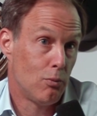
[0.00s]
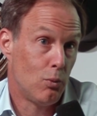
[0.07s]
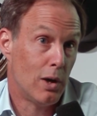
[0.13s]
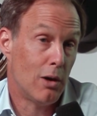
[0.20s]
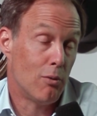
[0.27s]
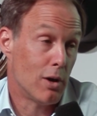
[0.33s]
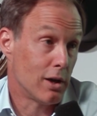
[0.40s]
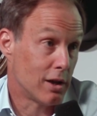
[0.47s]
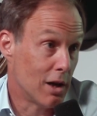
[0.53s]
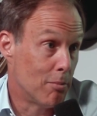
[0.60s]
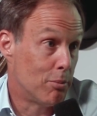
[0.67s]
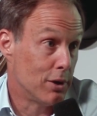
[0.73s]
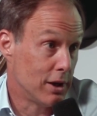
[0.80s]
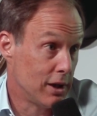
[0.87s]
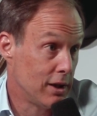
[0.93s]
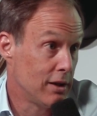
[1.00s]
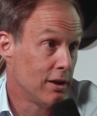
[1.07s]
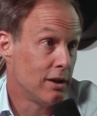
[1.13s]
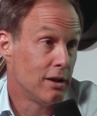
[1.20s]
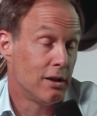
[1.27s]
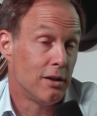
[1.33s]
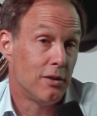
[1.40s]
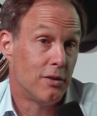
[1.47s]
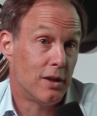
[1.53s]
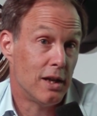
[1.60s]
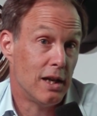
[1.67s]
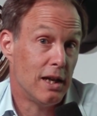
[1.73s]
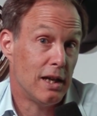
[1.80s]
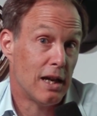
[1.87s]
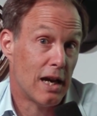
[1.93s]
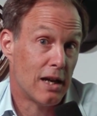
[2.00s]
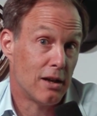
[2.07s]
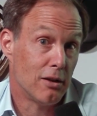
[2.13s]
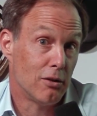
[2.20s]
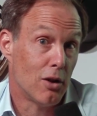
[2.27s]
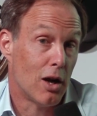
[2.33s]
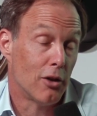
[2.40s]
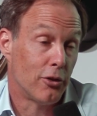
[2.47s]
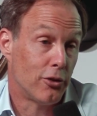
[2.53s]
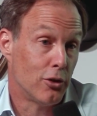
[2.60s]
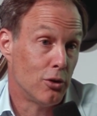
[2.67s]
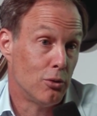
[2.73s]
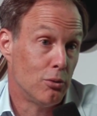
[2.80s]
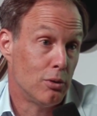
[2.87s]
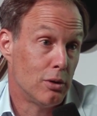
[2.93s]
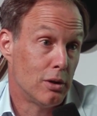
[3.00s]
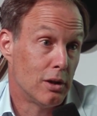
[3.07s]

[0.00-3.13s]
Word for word: well run company they had a lawsuit.